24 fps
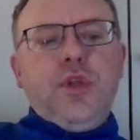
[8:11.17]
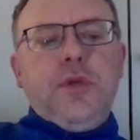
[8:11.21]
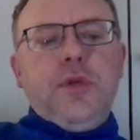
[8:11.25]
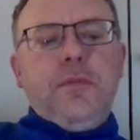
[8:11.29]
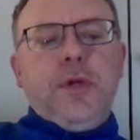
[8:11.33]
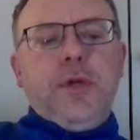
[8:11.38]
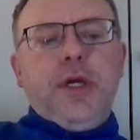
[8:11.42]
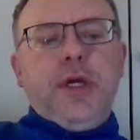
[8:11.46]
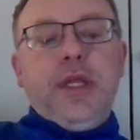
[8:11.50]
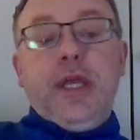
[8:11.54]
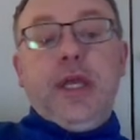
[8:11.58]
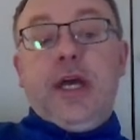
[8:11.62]

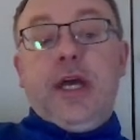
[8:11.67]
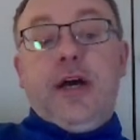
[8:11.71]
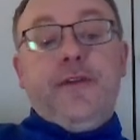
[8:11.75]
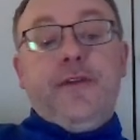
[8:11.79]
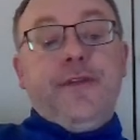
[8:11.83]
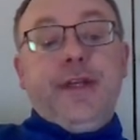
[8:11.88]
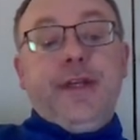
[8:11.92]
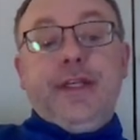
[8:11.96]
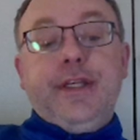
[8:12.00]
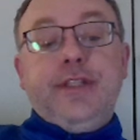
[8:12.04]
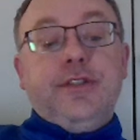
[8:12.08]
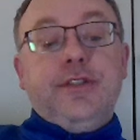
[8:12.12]
yeah, I
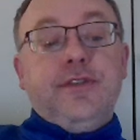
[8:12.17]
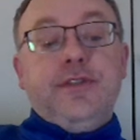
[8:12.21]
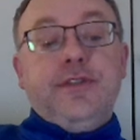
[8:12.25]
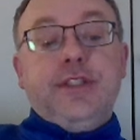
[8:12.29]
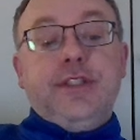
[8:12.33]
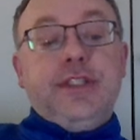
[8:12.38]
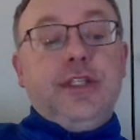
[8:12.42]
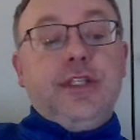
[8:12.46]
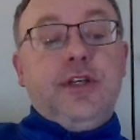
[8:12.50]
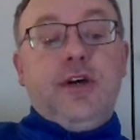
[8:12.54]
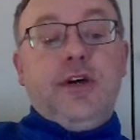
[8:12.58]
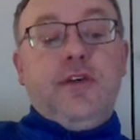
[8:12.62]
think he's
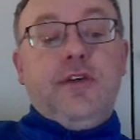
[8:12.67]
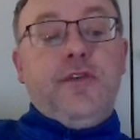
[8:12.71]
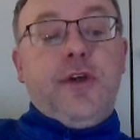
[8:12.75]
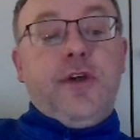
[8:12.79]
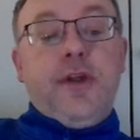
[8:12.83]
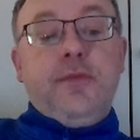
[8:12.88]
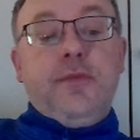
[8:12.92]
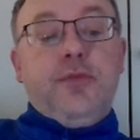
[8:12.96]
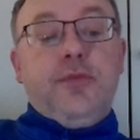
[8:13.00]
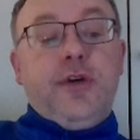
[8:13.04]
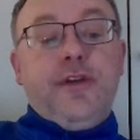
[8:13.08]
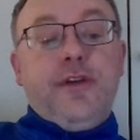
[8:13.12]
obviously got a very
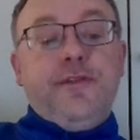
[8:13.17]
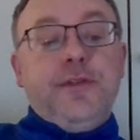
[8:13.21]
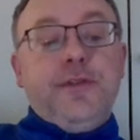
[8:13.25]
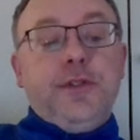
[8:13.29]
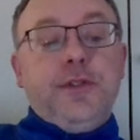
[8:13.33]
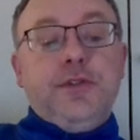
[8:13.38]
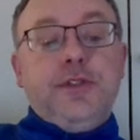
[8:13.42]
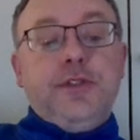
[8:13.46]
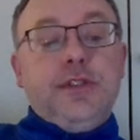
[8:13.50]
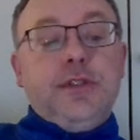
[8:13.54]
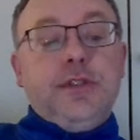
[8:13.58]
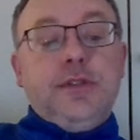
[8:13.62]
bright
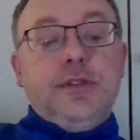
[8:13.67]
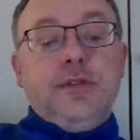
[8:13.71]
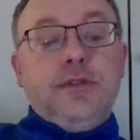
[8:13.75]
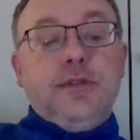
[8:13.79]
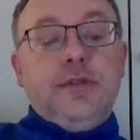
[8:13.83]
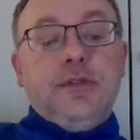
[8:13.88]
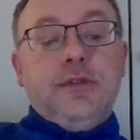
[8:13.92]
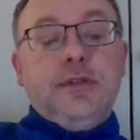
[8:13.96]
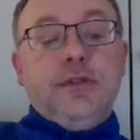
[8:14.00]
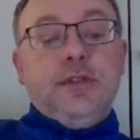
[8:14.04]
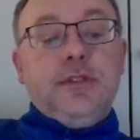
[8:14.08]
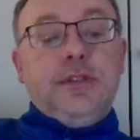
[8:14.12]
future,
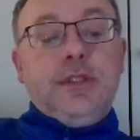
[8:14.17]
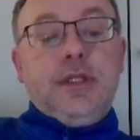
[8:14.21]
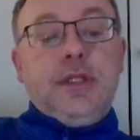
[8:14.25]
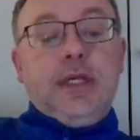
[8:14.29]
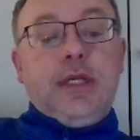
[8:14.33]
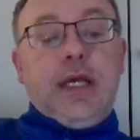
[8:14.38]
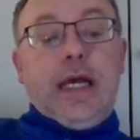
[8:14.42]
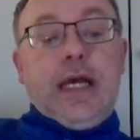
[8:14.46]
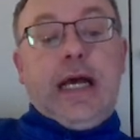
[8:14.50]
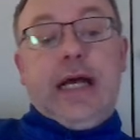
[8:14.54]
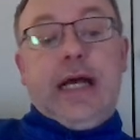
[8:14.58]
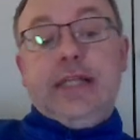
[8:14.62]

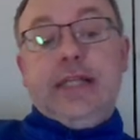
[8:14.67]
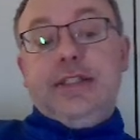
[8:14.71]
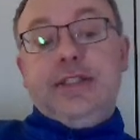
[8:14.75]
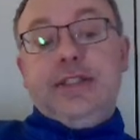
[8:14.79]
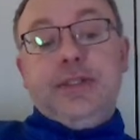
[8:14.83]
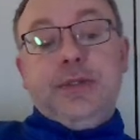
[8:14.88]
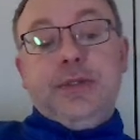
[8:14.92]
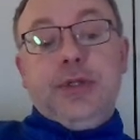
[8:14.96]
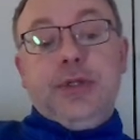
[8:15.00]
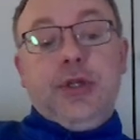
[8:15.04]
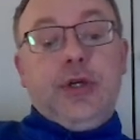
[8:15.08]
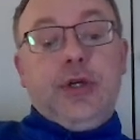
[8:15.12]
as
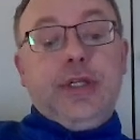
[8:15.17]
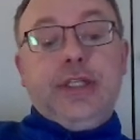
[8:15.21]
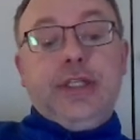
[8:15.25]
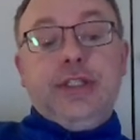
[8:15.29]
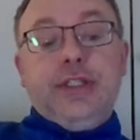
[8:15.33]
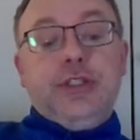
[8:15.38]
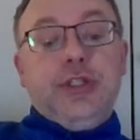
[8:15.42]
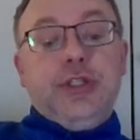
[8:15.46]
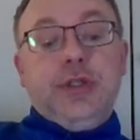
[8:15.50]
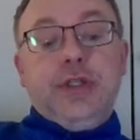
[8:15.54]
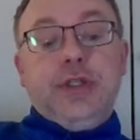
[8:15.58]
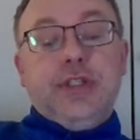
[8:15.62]
do a lot of these
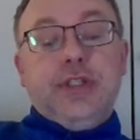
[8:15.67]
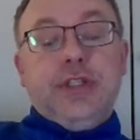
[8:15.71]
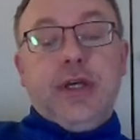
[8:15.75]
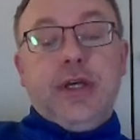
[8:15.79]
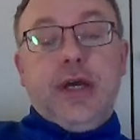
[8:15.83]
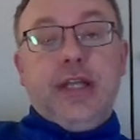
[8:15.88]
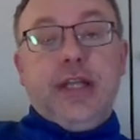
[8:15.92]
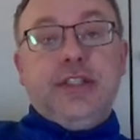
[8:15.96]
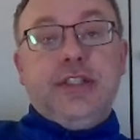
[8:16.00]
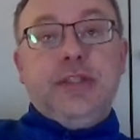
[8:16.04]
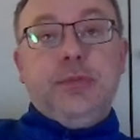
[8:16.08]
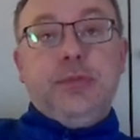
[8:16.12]
juniors.
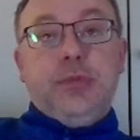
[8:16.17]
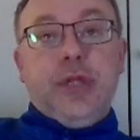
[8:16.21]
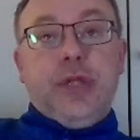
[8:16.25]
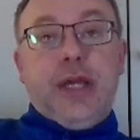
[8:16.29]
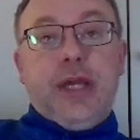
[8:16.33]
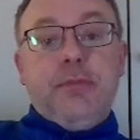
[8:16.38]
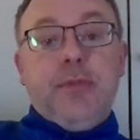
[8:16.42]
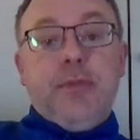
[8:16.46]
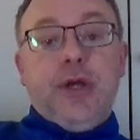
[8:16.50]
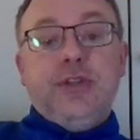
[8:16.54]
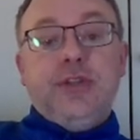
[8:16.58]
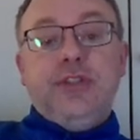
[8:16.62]
I actually played,
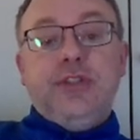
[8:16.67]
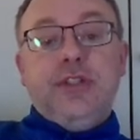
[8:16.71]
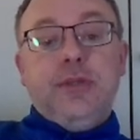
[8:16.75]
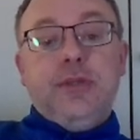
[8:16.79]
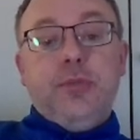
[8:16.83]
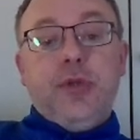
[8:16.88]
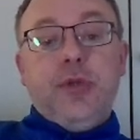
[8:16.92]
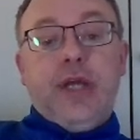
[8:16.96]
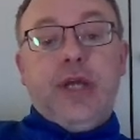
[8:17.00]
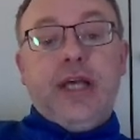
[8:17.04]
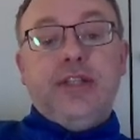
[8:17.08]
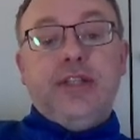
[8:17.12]
most of the
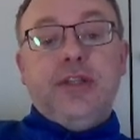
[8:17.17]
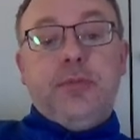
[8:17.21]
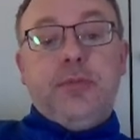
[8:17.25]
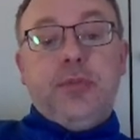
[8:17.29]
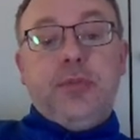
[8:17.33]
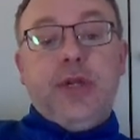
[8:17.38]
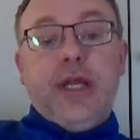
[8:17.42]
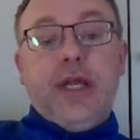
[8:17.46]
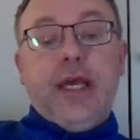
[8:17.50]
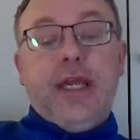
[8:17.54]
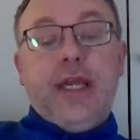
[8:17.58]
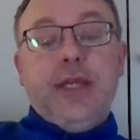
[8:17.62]
players I
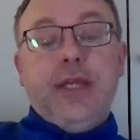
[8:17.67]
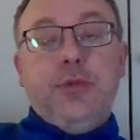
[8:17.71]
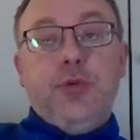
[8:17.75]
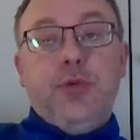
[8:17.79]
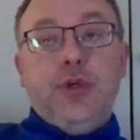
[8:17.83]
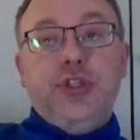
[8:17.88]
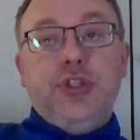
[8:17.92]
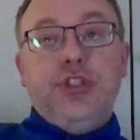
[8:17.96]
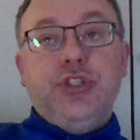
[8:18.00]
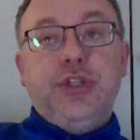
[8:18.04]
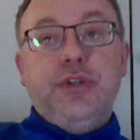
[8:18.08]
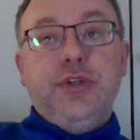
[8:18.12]
played were
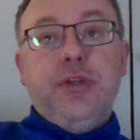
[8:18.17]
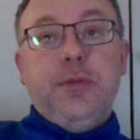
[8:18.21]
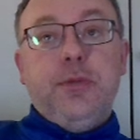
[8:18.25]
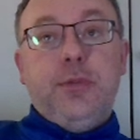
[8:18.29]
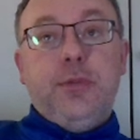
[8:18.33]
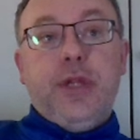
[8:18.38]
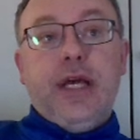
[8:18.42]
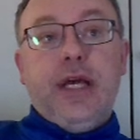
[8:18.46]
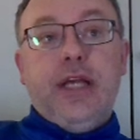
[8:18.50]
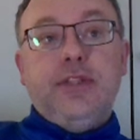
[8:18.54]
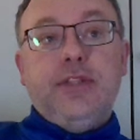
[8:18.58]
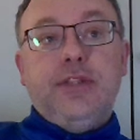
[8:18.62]
junior
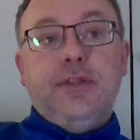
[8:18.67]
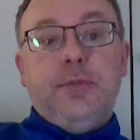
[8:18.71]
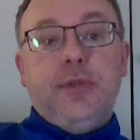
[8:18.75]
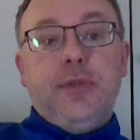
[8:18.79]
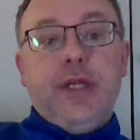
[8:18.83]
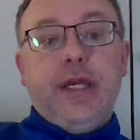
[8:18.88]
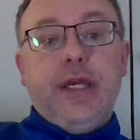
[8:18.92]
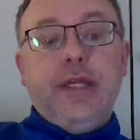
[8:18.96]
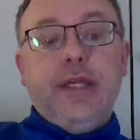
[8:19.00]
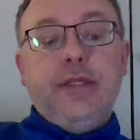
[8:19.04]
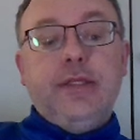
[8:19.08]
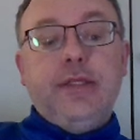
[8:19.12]
players I
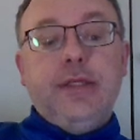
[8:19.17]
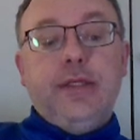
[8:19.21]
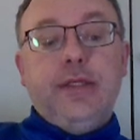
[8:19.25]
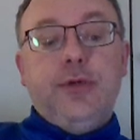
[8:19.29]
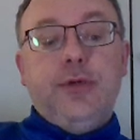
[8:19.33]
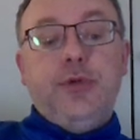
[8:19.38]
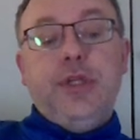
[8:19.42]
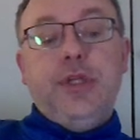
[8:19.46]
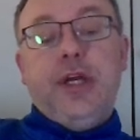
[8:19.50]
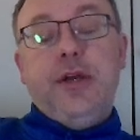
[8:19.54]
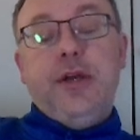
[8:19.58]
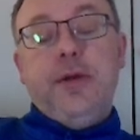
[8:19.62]
played, or
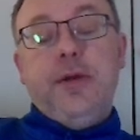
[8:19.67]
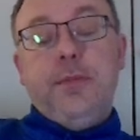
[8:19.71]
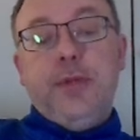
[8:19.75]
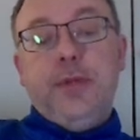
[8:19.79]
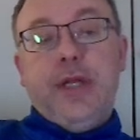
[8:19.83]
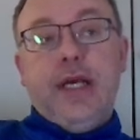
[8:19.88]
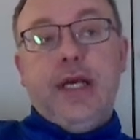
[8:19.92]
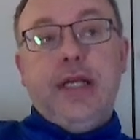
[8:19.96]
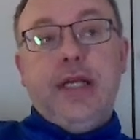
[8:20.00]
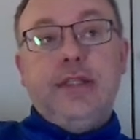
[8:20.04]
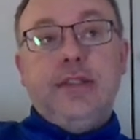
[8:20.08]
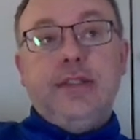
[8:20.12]
younger
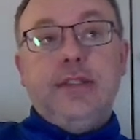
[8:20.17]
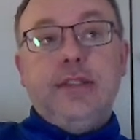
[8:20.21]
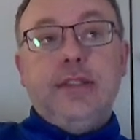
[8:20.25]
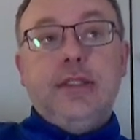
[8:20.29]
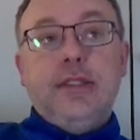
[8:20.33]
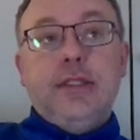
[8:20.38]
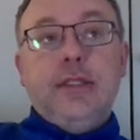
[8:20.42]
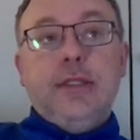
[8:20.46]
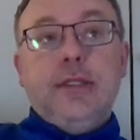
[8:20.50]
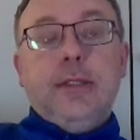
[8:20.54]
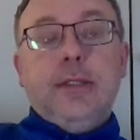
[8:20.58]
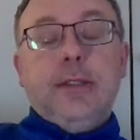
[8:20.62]
players.
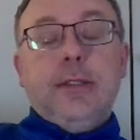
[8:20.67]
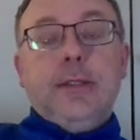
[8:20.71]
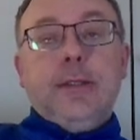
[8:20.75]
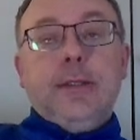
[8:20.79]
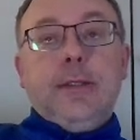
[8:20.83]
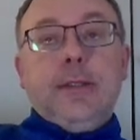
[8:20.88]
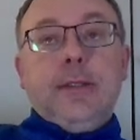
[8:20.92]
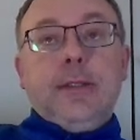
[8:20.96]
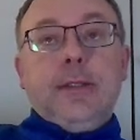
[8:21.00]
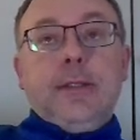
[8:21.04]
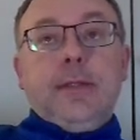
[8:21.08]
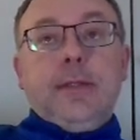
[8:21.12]

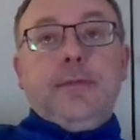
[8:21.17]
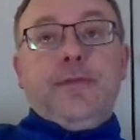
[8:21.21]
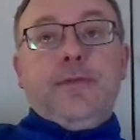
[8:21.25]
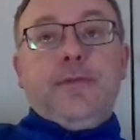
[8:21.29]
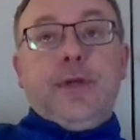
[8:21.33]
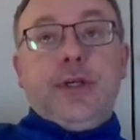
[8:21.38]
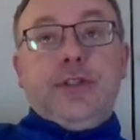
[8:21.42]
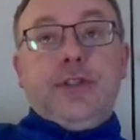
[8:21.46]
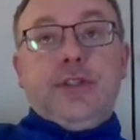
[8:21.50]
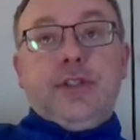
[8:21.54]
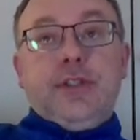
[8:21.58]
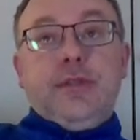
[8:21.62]

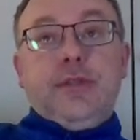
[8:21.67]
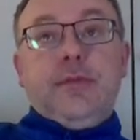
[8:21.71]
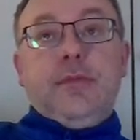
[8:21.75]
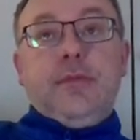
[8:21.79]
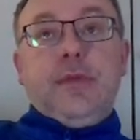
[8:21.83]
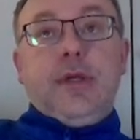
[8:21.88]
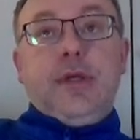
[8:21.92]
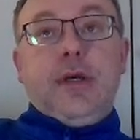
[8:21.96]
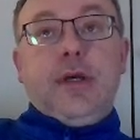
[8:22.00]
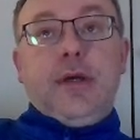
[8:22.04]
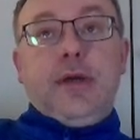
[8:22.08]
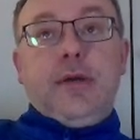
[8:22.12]
First
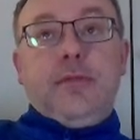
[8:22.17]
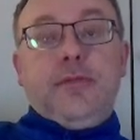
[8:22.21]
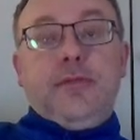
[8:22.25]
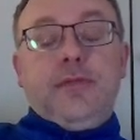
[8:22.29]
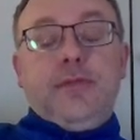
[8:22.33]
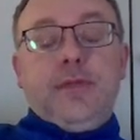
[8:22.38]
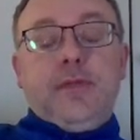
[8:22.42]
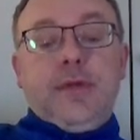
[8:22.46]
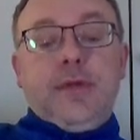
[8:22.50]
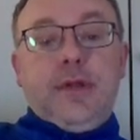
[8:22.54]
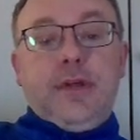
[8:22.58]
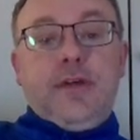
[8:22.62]

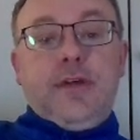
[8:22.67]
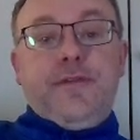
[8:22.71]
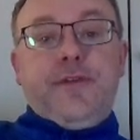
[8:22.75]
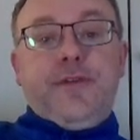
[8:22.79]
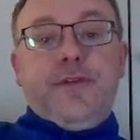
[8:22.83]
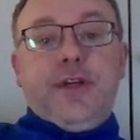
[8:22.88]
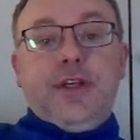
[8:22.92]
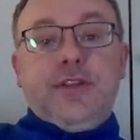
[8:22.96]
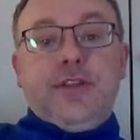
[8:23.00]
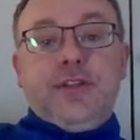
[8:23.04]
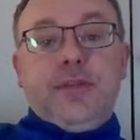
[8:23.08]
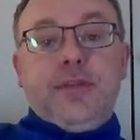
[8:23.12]

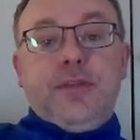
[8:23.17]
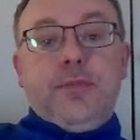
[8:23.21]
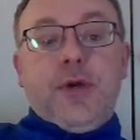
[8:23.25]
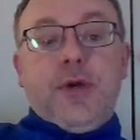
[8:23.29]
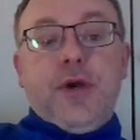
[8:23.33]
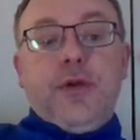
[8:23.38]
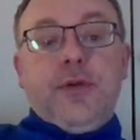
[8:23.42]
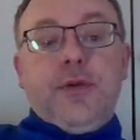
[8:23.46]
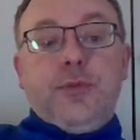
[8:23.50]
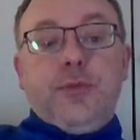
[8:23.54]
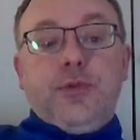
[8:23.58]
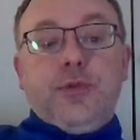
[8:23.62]

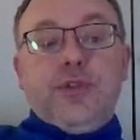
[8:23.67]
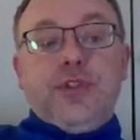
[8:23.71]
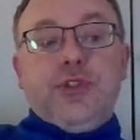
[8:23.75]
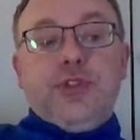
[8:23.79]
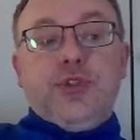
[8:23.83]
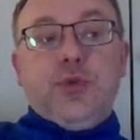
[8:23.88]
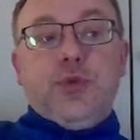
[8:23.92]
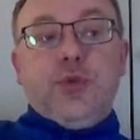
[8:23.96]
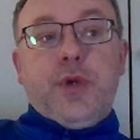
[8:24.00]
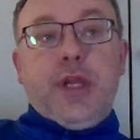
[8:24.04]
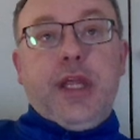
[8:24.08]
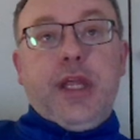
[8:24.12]
opponent was
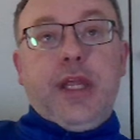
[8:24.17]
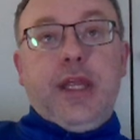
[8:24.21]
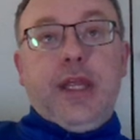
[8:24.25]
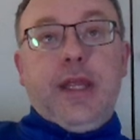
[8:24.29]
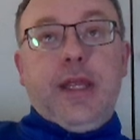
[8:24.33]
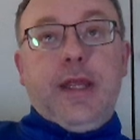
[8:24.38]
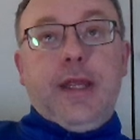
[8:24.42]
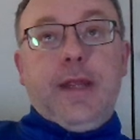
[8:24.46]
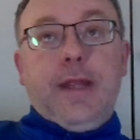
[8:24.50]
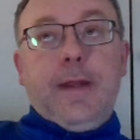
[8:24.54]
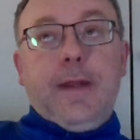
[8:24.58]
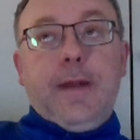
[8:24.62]

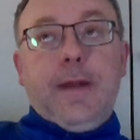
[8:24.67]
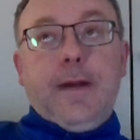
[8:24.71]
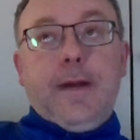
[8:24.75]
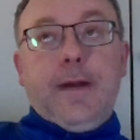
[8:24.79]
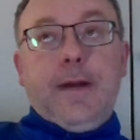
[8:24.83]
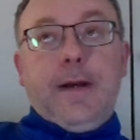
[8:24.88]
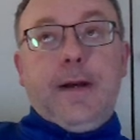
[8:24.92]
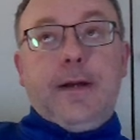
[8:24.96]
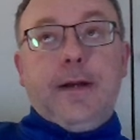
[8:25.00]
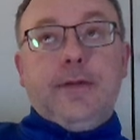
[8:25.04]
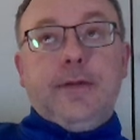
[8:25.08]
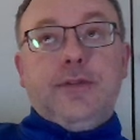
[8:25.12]
20
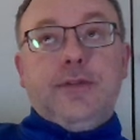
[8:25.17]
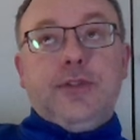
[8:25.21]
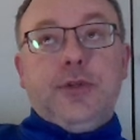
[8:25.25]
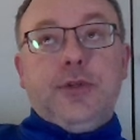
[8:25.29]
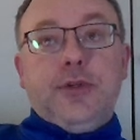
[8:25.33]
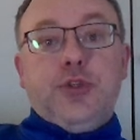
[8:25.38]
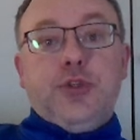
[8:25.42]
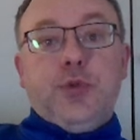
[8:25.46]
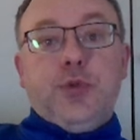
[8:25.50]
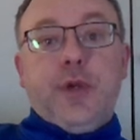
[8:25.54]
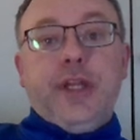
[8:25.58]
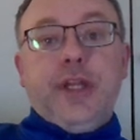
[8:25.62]

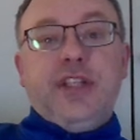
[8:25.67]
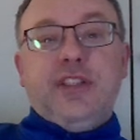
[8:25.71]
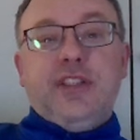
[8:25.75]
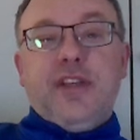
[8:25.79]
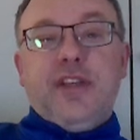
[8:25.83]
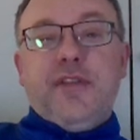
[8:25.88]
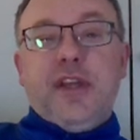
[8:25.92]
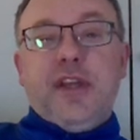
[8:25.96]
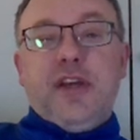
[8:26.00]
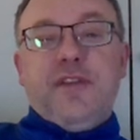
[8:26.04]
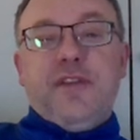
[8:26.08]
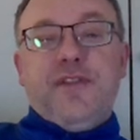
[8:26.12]

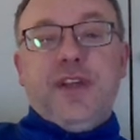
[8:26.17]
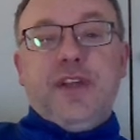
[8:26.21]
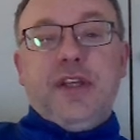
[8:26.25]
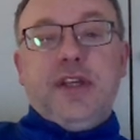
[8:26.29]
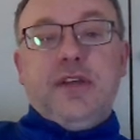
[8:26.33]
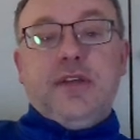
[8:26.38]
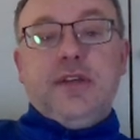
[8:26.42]
something, I think.